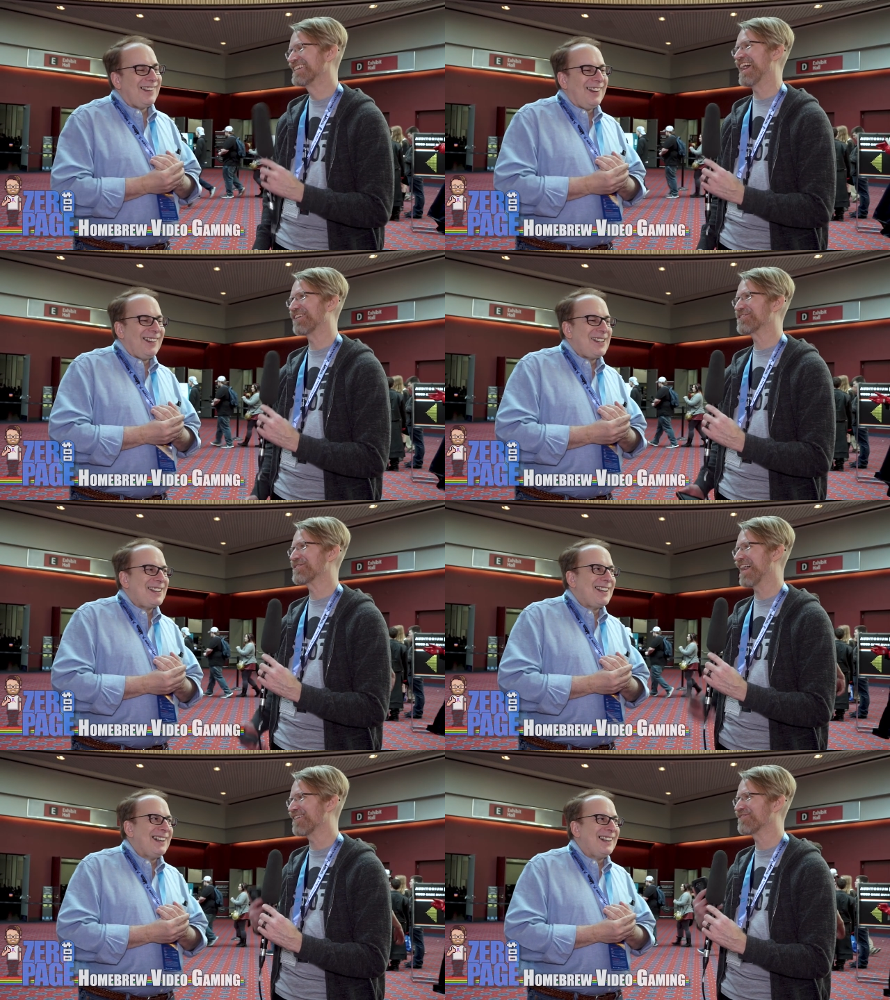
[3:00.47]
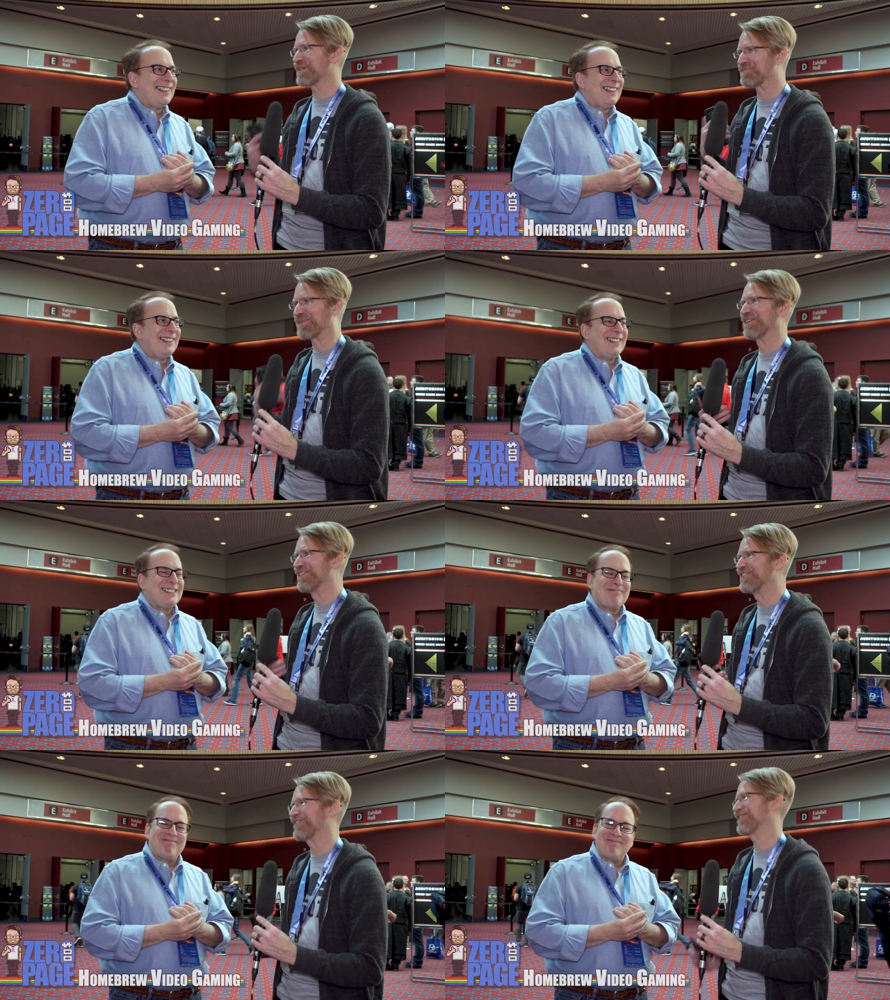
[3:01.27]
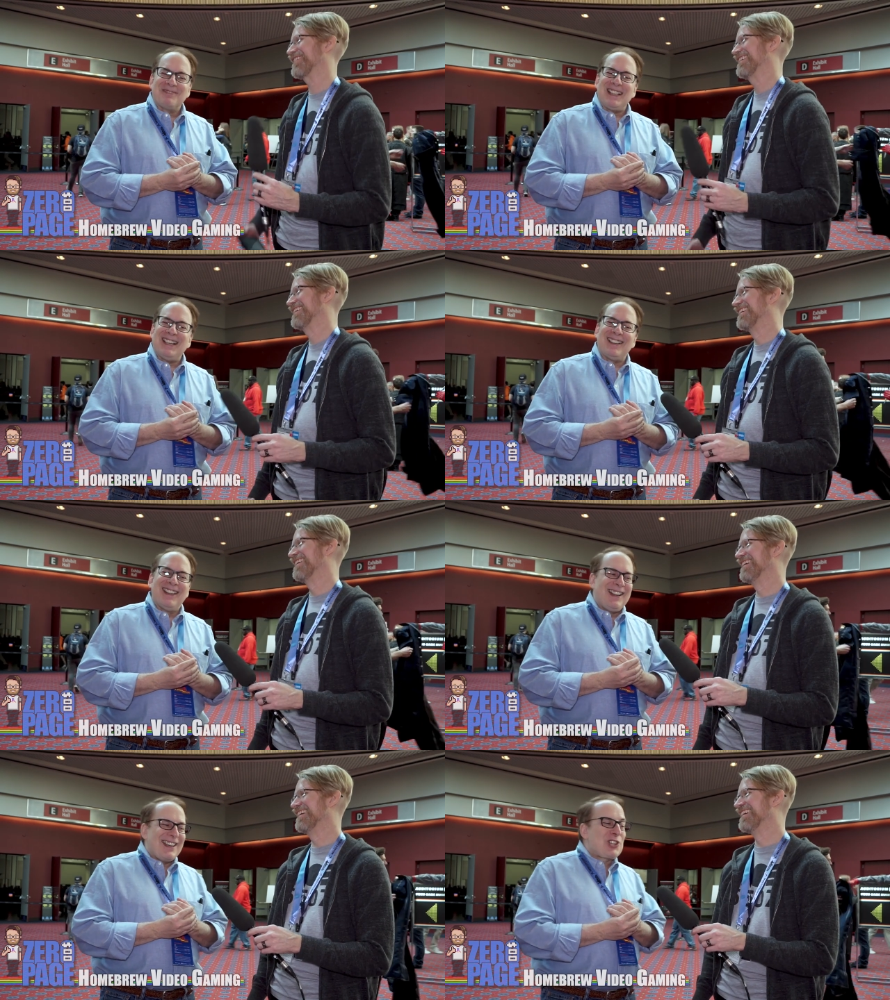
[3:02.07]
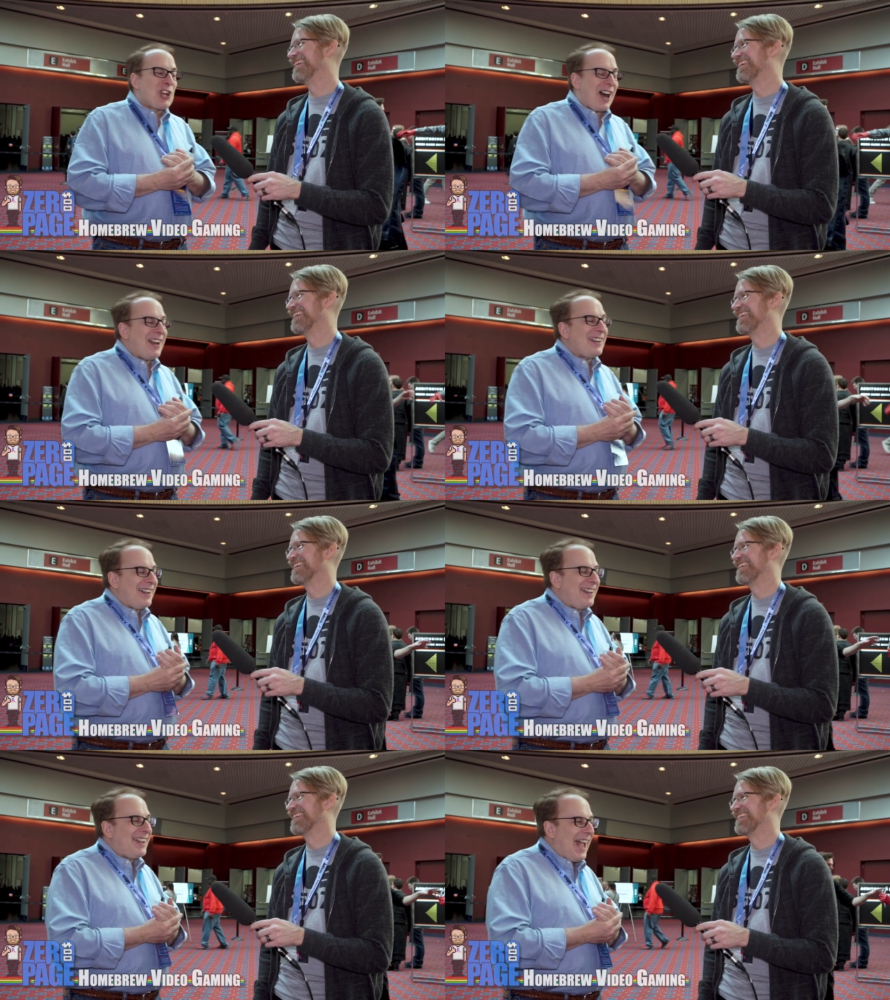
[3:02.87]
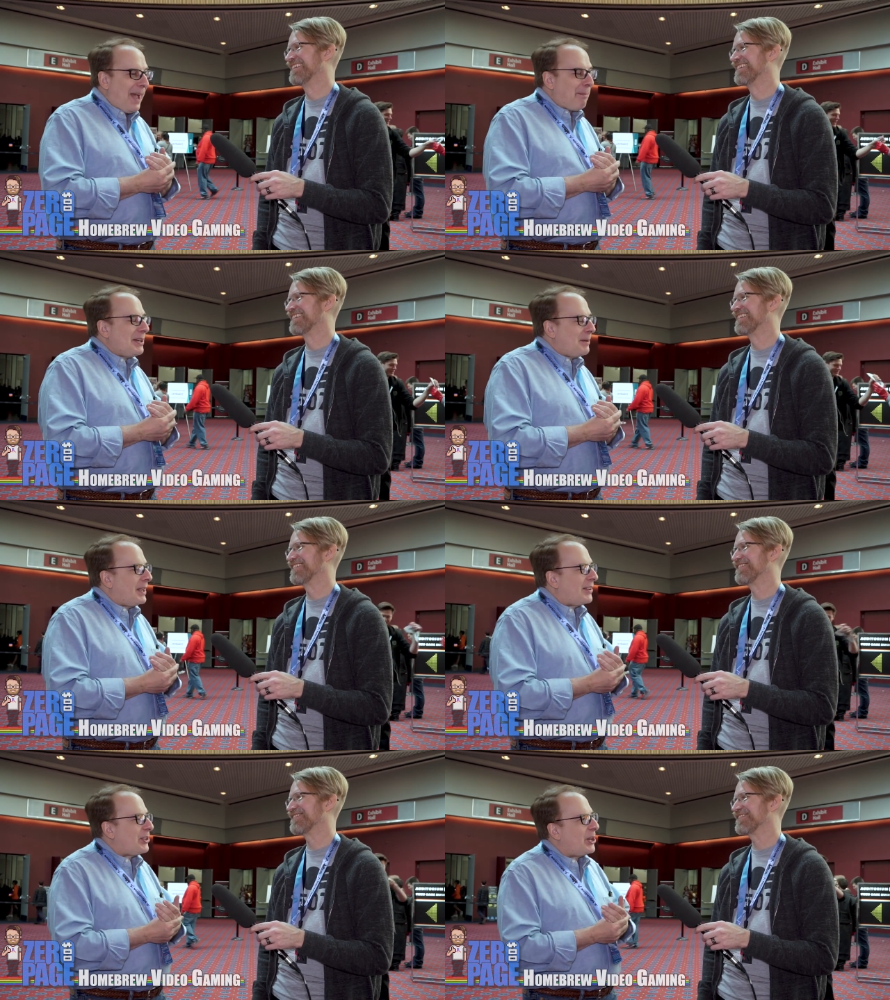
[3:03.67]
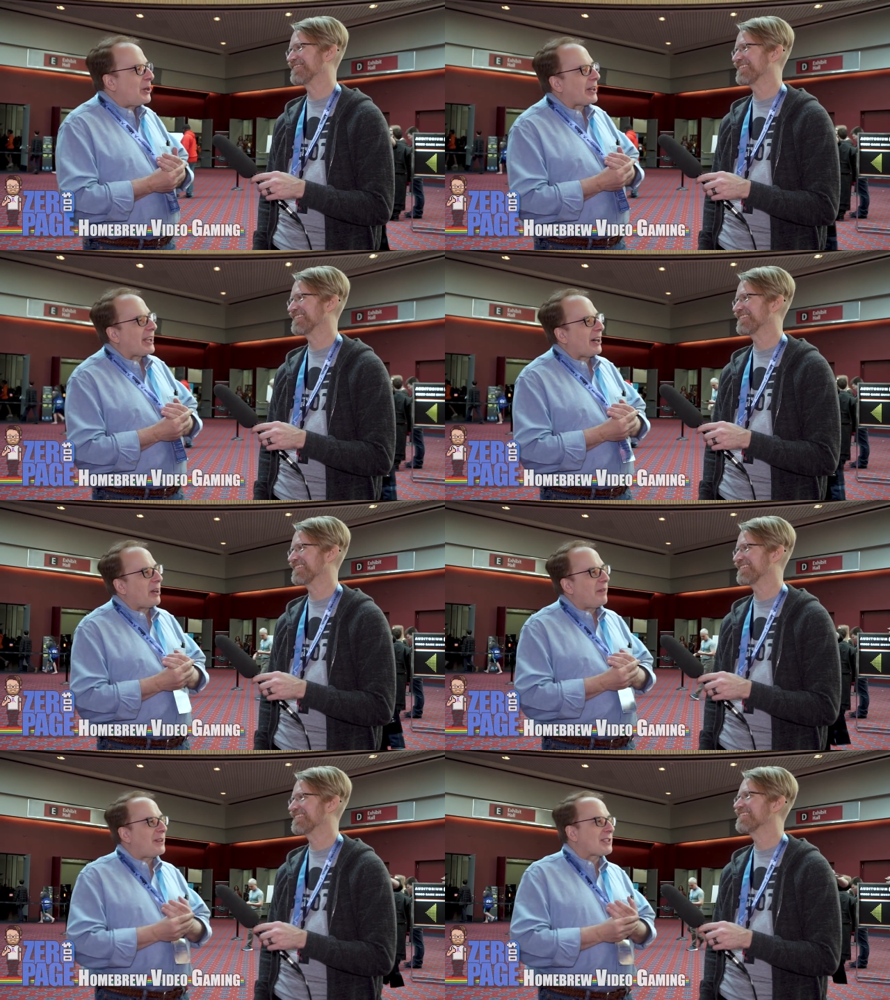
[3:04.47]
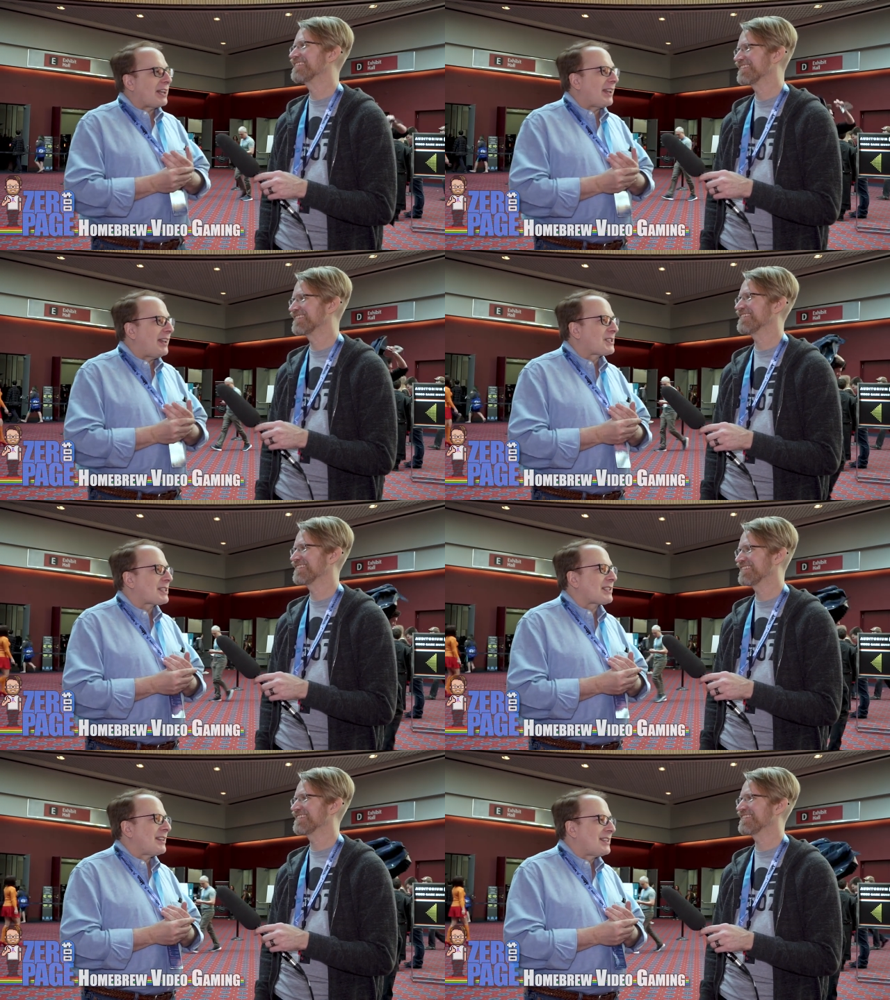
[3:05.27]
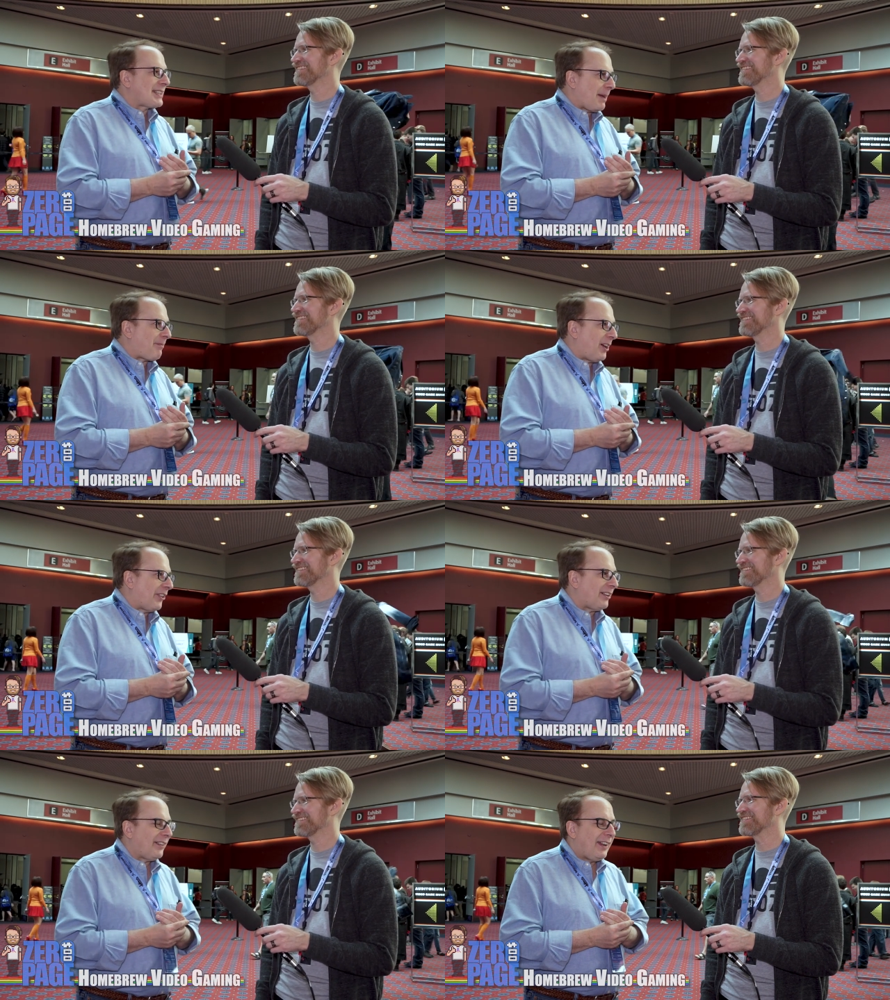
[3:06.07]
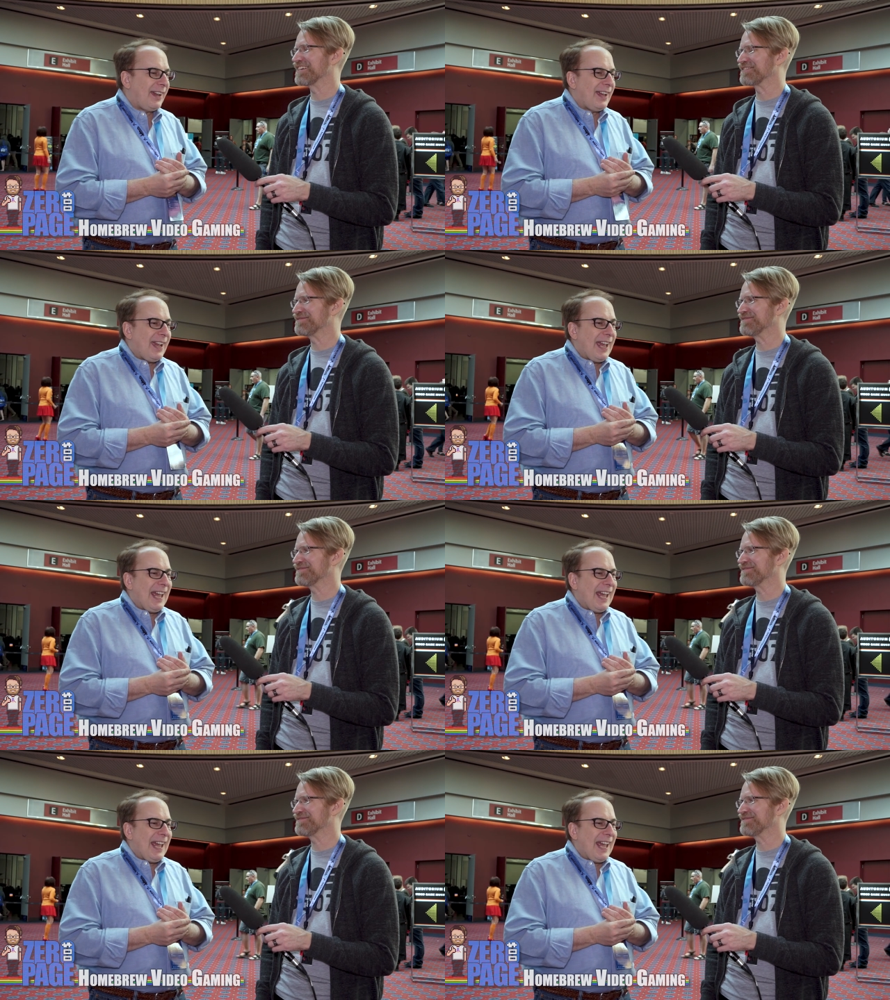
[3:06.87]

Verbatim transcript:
Speaker 1: Now you have the proof. Well, John happened to be in the New York area visiting his, his stepfather yeah.